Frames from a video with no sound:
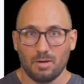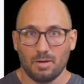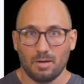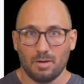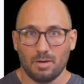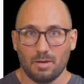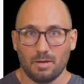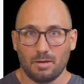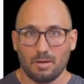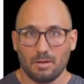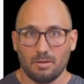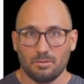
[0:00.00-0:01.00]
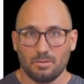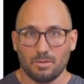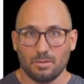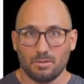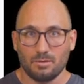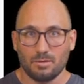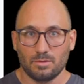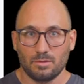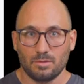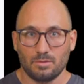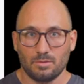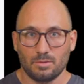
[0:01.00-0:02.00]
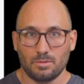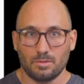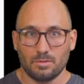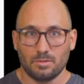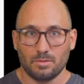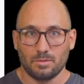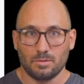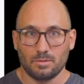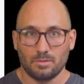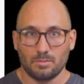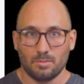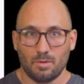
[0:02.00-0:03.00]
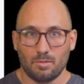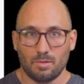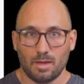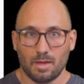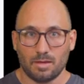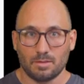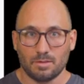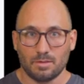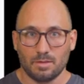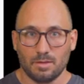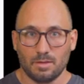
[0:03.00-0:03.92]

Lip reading: And I loosen, loosen, loosen, loosen, loosen both hands.